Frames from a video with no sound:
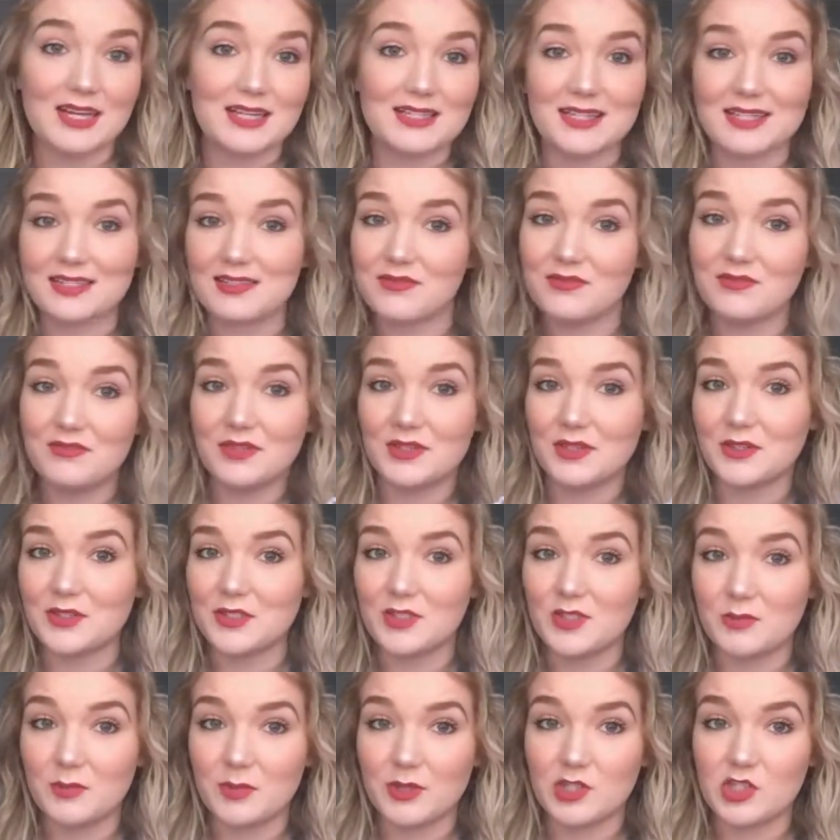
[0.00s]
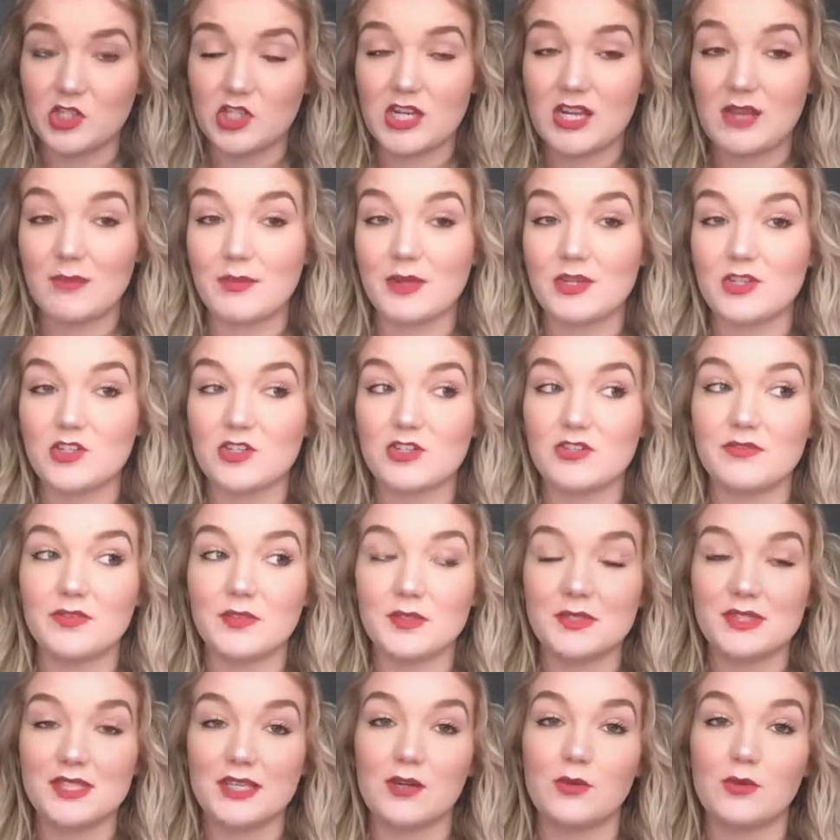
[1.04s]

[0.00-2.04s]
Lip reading: It doesn't feel super cheap. It just feels